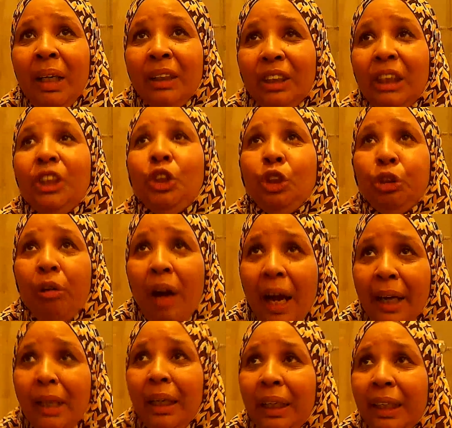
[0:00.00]
Just
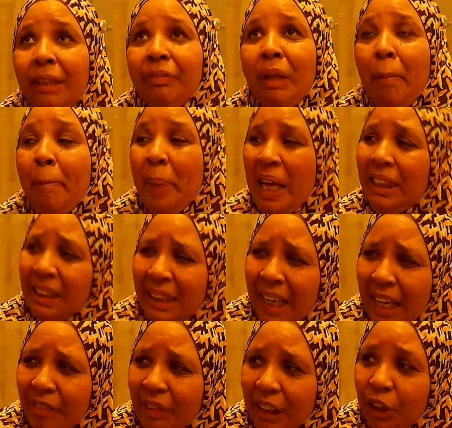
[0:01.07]
try to live the best
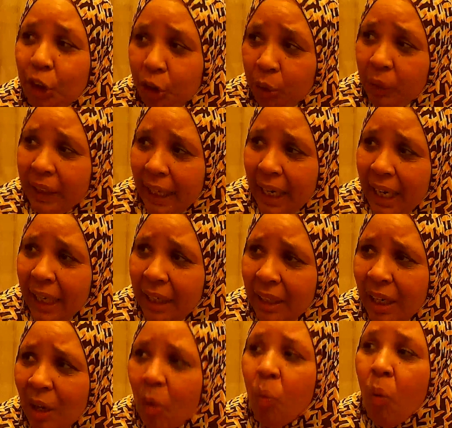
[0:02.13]
life that you can
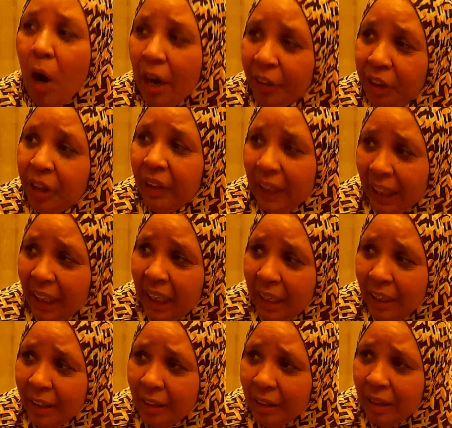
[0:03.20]
while you're
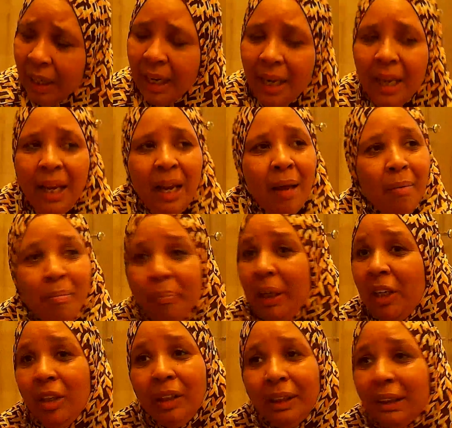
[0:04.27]
here,
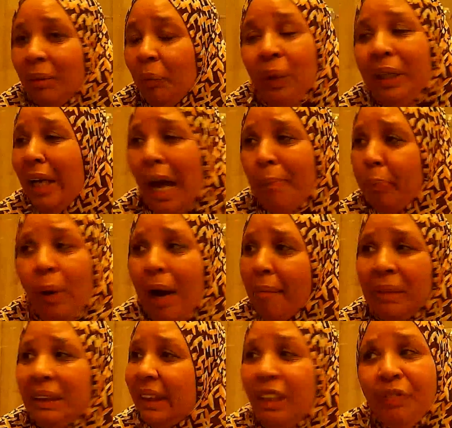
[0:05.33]
because we're not
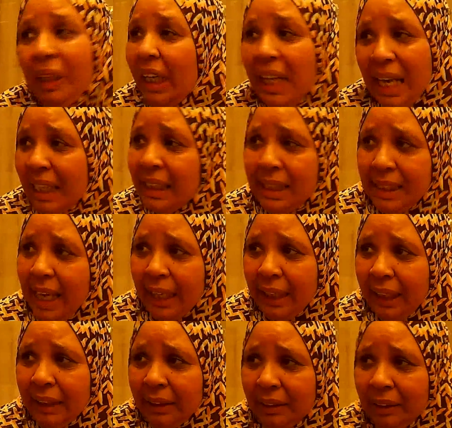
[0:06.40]
promised even the next second.